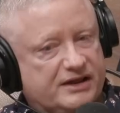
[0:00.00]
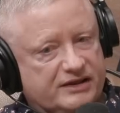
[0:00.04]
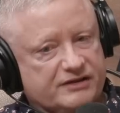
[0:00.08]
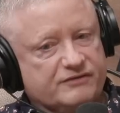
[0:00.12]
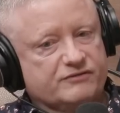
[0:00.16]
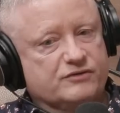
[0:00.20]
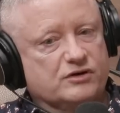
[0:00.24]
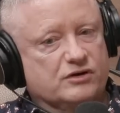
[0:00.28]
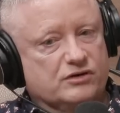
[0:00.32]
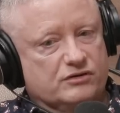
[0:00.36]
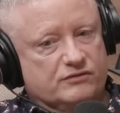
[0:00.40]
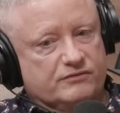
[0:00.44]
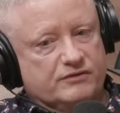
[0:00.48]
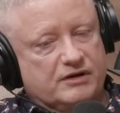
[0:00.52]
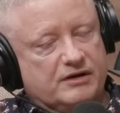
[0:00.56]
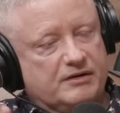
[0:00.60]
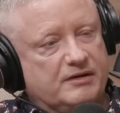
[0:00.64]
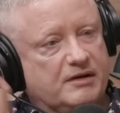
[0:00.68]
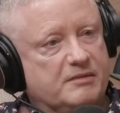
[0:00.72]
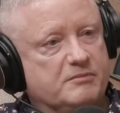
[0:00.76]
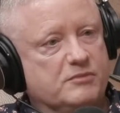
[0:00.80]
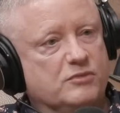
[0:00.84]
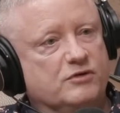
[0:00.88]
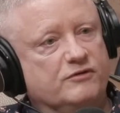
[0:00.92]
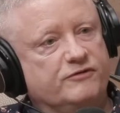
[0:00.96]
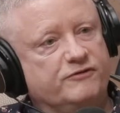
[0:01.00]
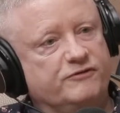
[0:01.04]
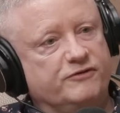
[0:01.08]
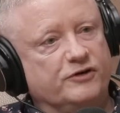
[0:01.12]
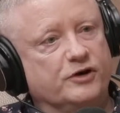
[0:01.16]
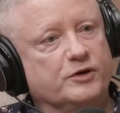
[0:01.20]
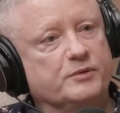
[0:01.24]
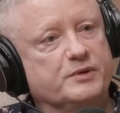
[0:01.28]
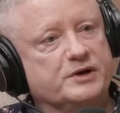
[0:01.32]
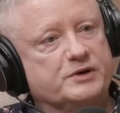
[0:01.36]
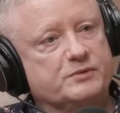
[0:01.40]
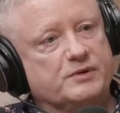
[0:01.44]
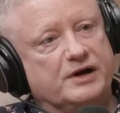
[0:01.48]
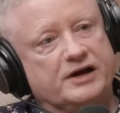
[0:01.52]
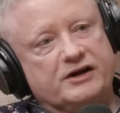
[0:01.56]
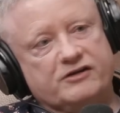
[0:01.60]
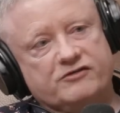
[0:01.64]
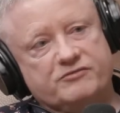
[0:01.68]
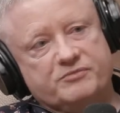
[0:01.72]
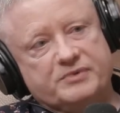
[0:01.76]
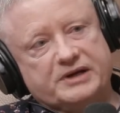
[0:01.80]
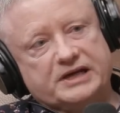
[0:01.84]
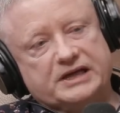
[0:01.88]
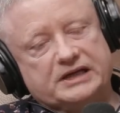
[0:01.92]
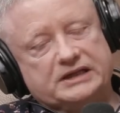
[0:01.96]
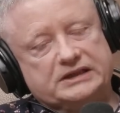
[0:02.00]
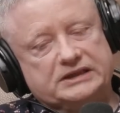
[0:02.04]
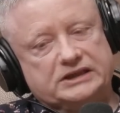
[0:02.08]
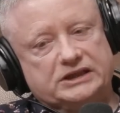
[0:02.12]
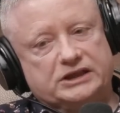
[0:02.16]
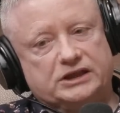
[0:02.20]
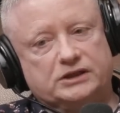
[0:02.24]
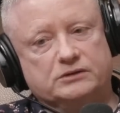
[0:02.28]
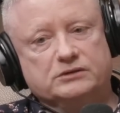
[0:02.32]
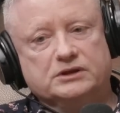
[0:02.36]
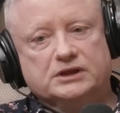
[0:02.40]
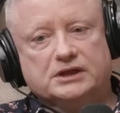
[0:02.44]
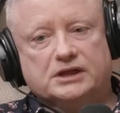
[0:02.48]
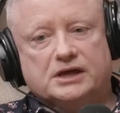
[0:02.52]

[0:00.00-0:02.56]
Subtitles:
They've got a more fluid way of being, you know,